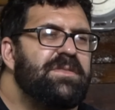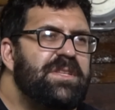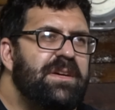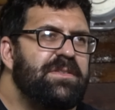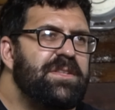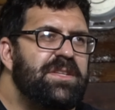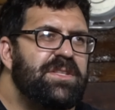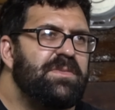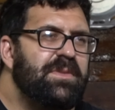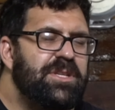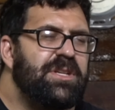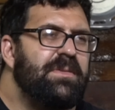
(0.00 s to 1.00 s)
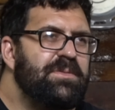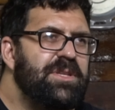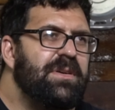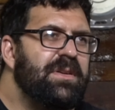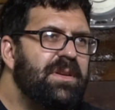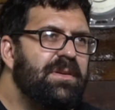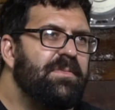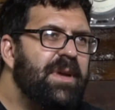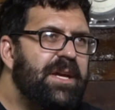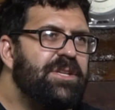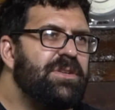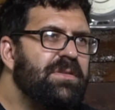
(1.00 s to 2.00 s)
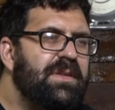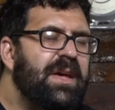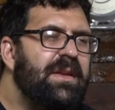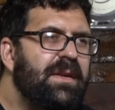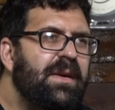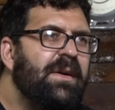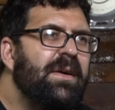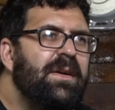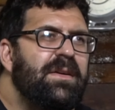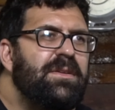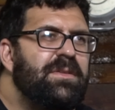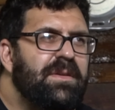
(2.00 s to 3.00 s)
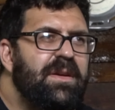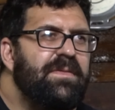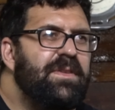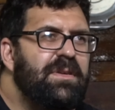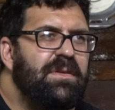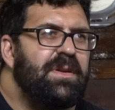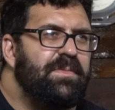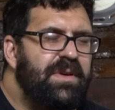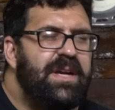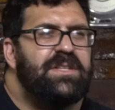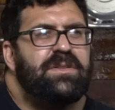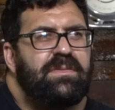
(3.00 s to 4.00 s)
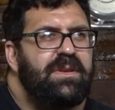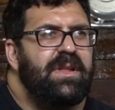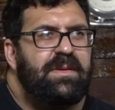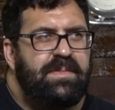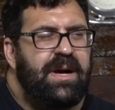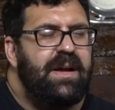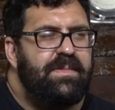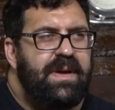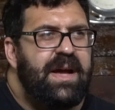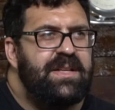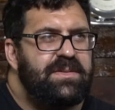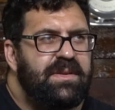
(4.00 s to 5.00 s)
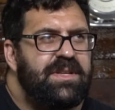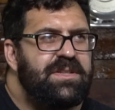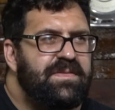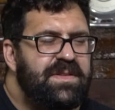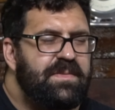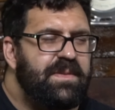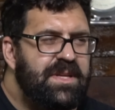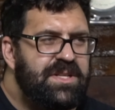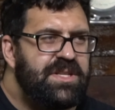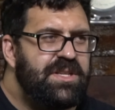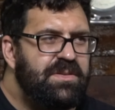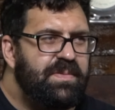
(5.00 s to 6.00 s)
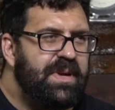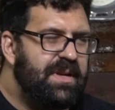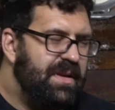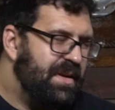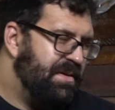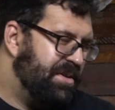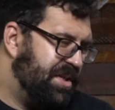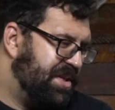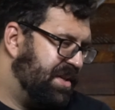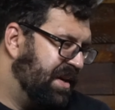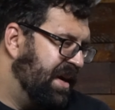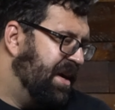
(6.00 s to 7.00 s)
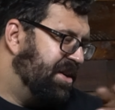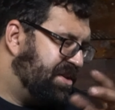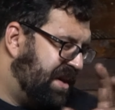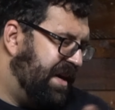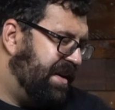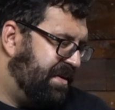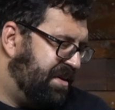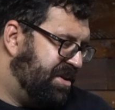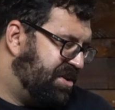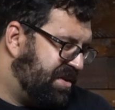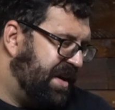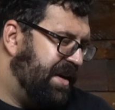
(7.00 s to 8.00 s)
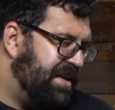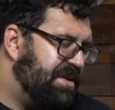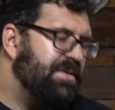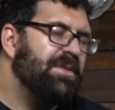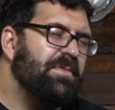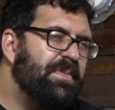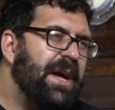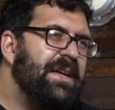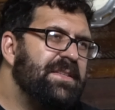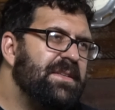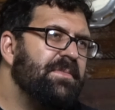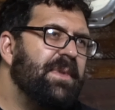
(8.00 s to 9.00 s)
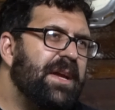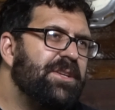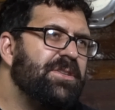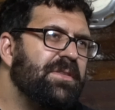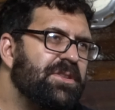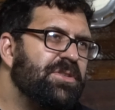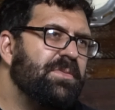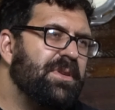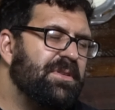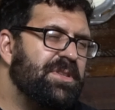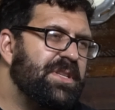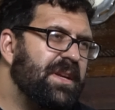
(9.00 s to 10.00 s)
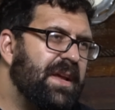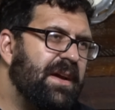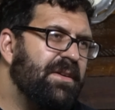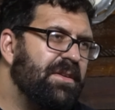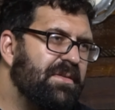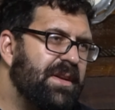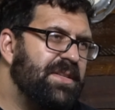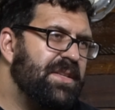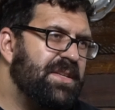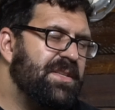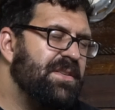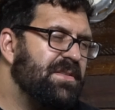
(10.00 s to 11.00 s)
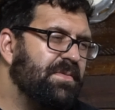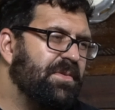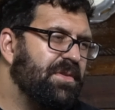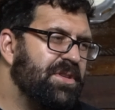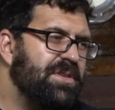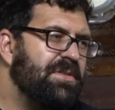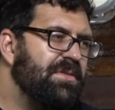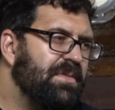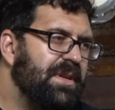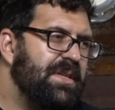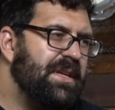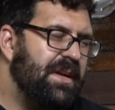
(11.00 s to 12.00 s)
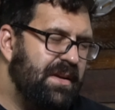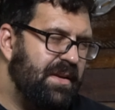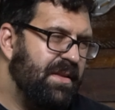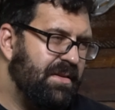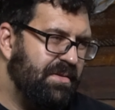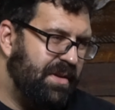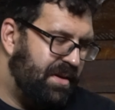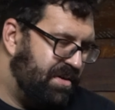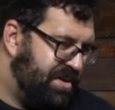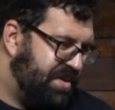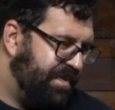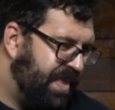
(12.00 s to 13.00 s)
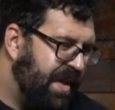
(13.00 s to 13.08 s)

Celsius switch comes on. You know, make sure that you don't have your compressor relay bypassed because of something stupid. You know, just try to try to do your best to make sure that you understand how your A C system works so you don't get taken to the cleaners.